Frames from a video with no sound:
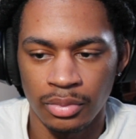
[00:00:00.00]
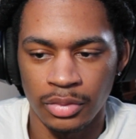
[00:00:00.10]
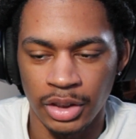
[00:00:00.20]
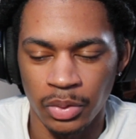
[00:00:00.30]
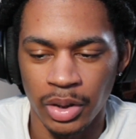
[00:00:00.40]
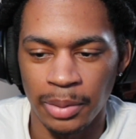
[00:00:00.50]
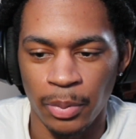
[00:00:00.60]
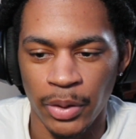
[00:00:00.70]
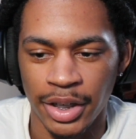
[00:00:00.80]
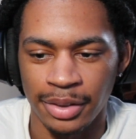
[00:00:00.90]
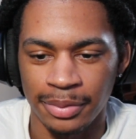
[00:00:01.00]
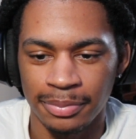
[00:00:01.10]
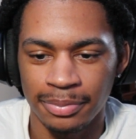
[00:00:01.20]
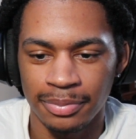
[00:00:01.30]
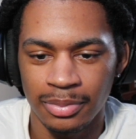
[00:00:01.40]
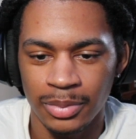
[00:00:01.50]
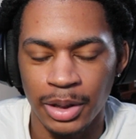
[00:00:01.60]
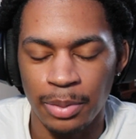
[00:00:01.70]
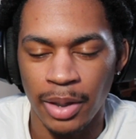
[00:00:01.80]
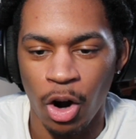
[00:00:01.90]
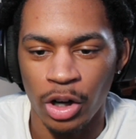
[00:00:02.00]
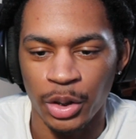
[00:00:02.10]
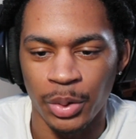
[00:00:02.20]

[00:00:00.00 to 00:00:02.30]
She's really pretty. She could play Harley Quinn.